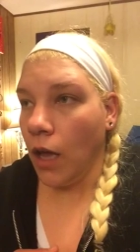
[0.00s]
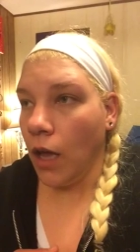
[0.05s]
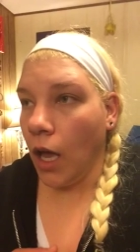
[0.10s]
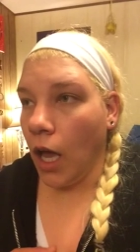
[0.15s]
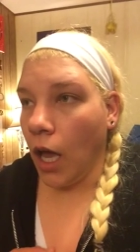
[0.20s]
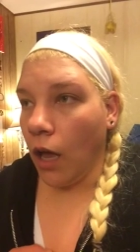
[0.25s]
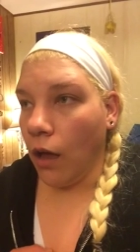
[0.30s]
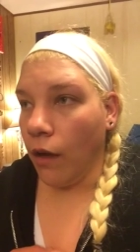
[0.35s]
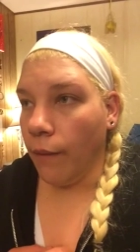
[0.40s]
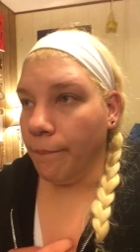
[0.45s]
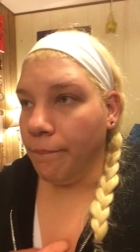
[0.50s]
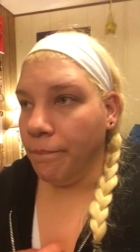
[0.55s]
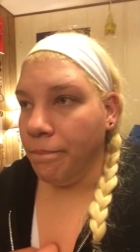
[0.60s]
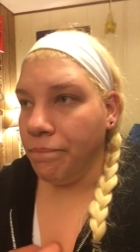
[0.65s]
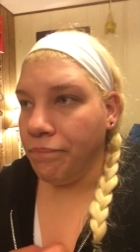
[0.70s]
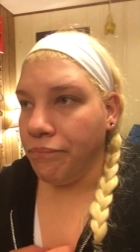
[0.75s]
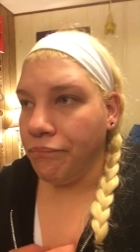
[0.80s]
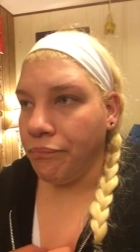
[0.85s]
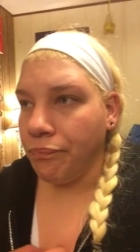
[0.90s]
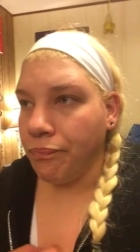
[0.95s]
Um,
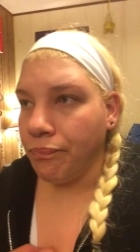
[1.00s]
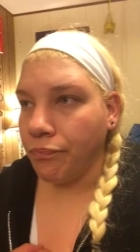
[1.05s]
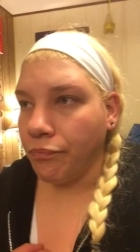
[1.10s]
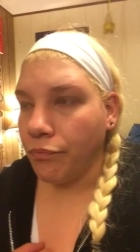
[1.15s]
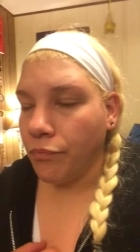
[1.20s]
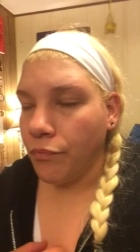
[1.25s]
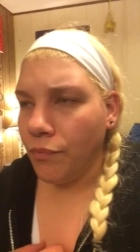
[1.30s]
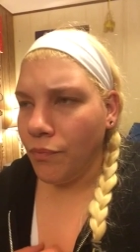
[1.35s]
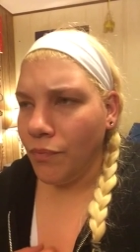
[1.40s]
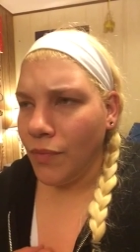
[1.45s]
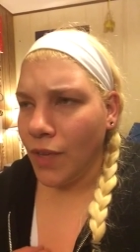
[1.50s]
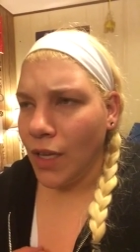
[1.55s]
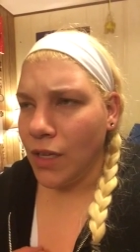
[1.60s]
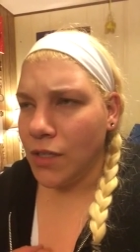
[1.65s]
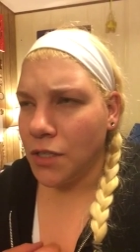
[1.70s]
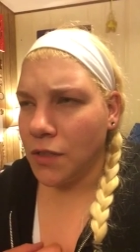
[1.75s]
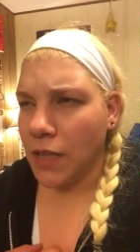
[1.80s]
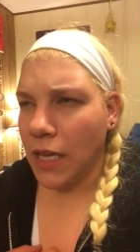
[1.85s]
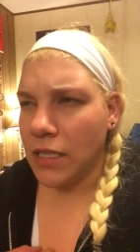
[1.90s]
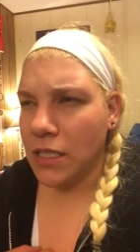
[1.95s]

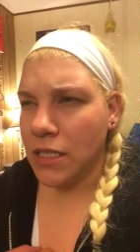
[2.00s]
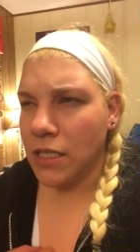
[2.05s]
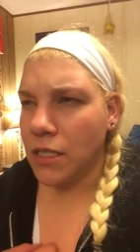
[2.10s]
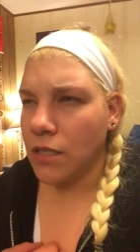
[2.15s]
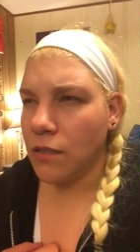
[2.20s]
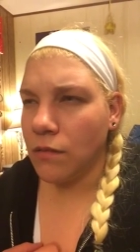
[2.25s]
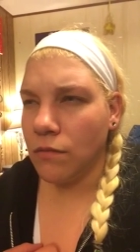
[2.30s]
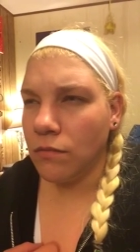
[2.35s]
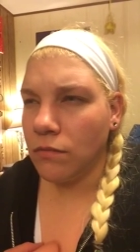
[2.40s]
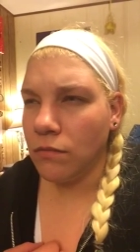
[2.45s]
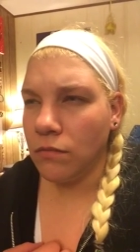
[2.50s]
so that's